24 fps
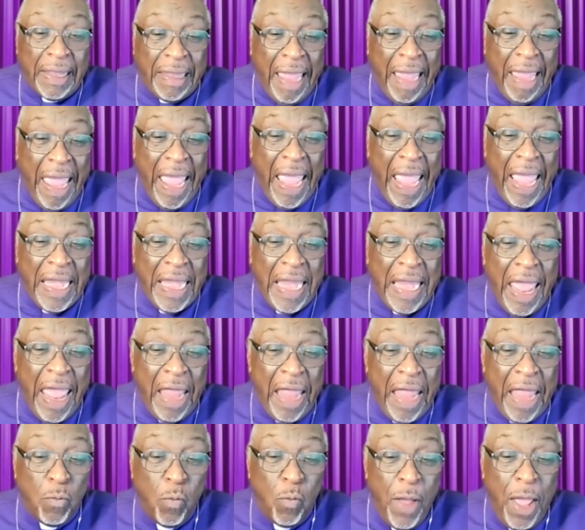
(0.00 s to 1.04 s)
can
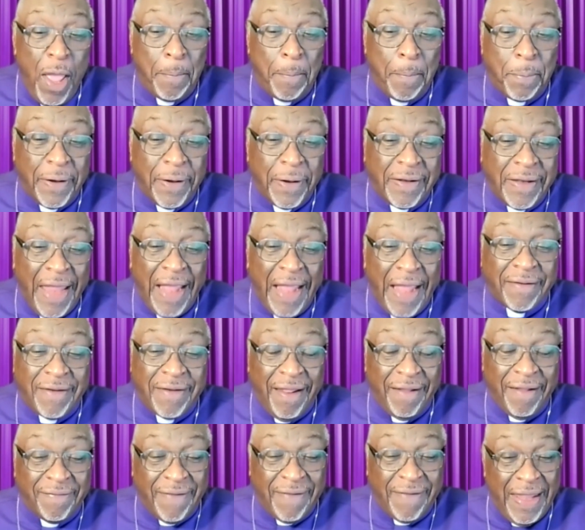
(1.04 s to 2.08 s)
and will
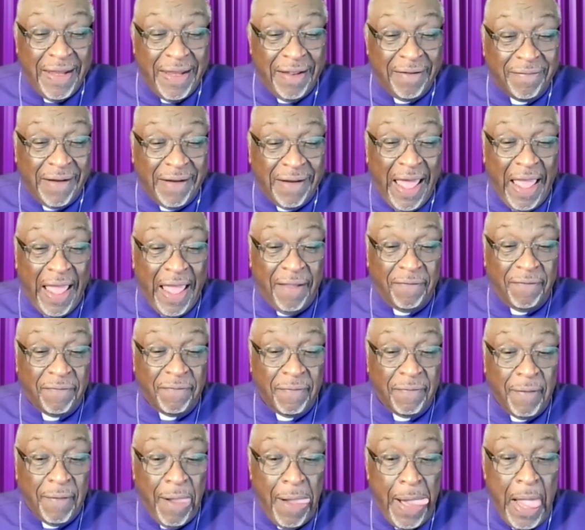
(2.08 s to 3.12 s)
protect us in this life.
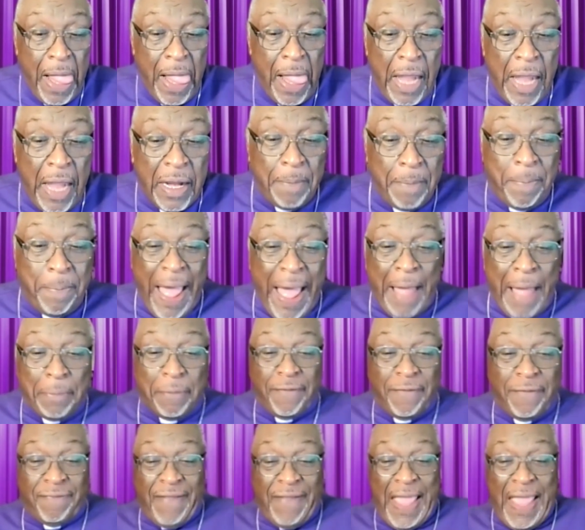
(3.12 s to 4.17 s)
The
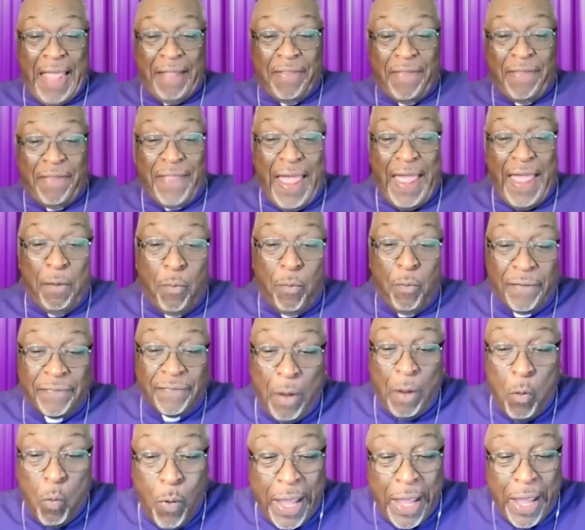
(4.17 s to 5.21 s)
Bible said that there
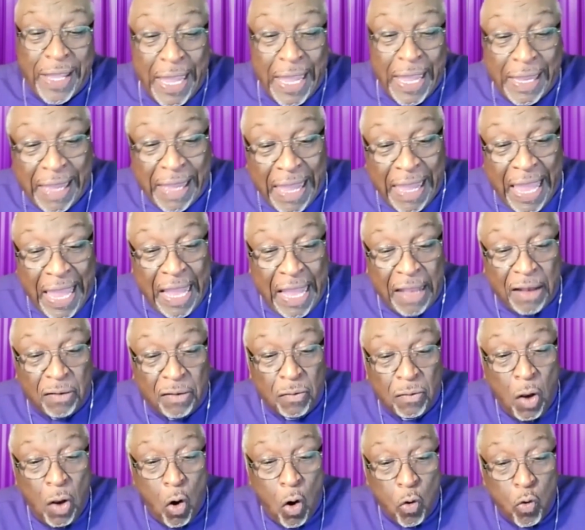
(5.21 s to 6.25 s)
was a wicked
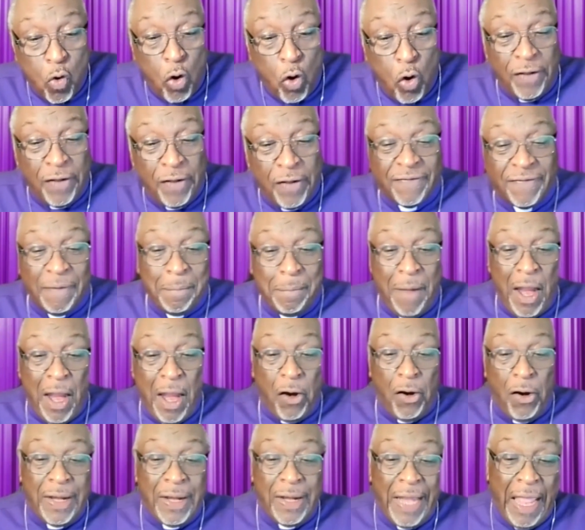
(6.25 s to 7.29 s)
king ruling
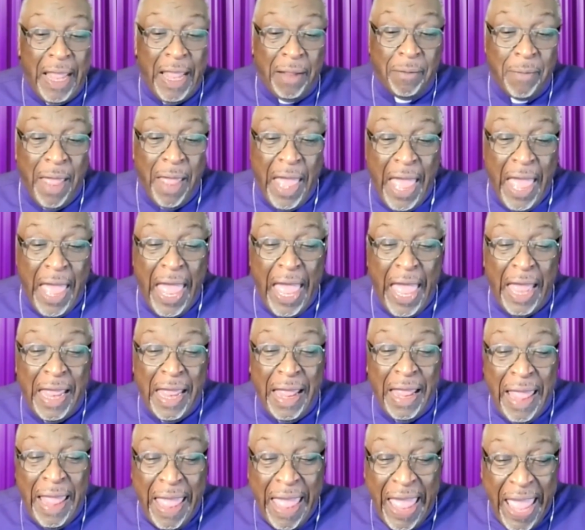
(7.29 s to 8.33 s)
Samaria named Ahaz.
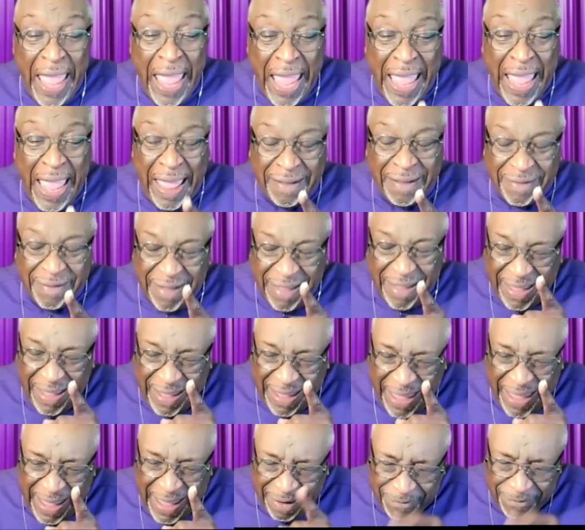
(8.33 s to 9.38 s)

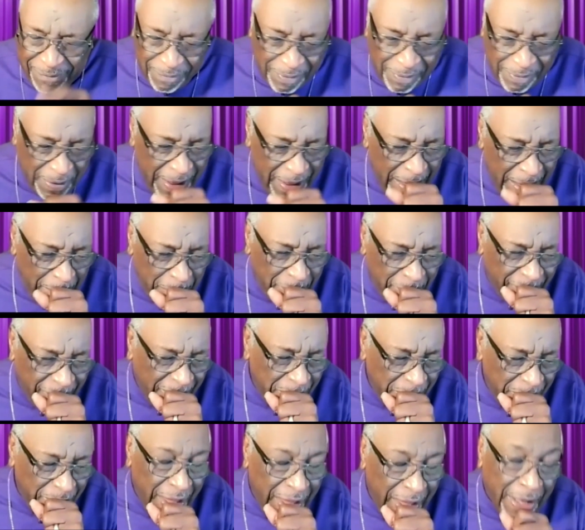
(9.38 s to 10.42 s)
Ahaz help me,
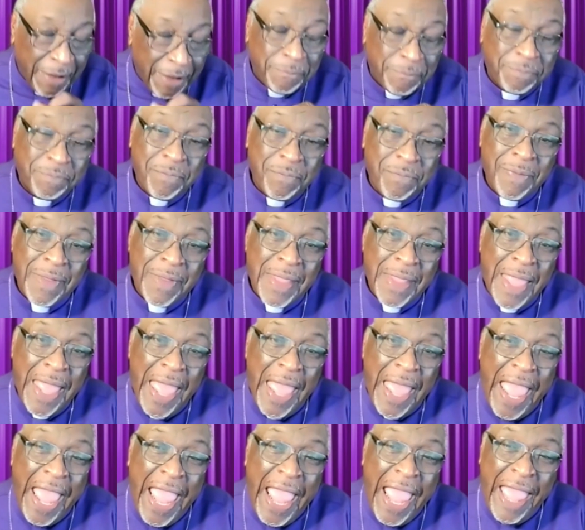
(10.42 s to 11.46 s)
somebody.
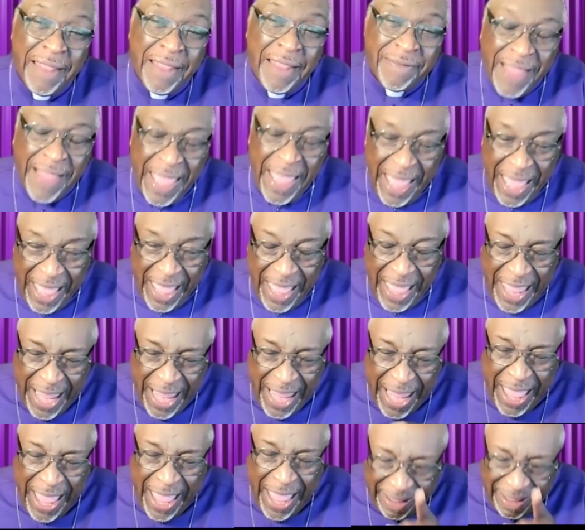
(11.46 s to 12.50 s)
Ahaziah.
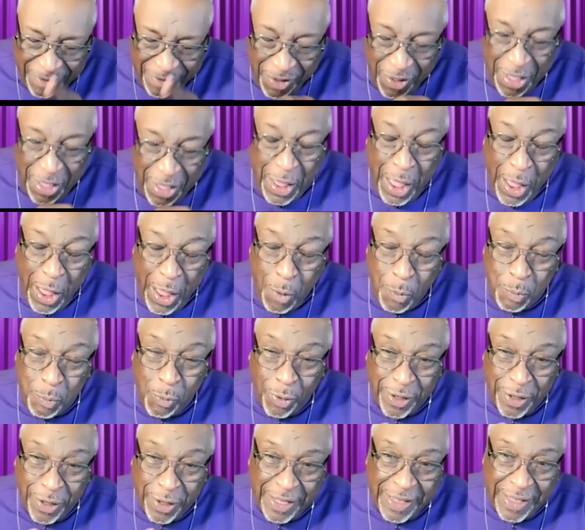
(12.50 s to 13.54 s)
Ahaz.
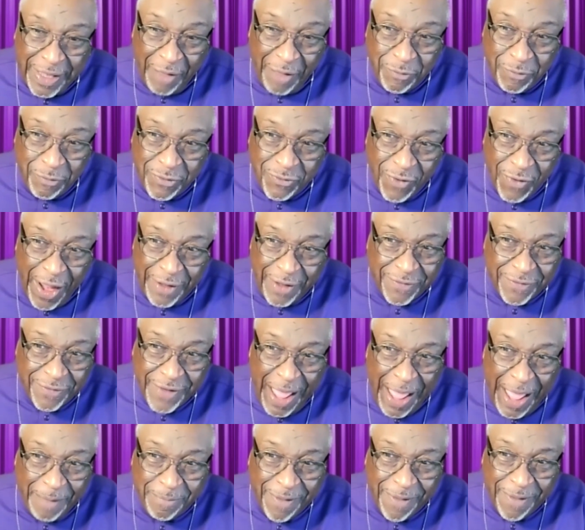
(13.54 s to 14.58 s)
Well, the devil's trying to
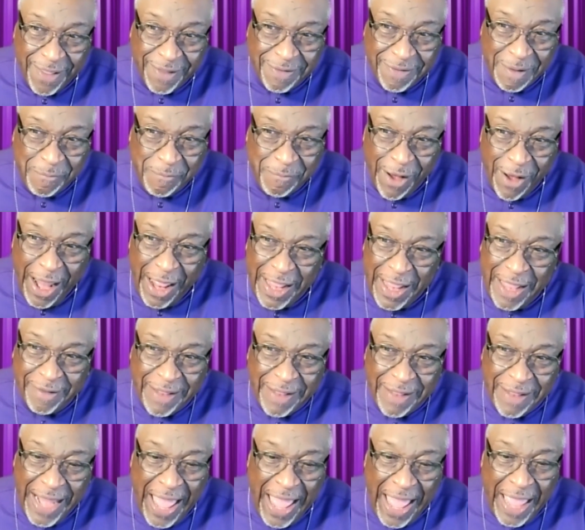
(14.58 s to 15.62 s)
stop this, but I hear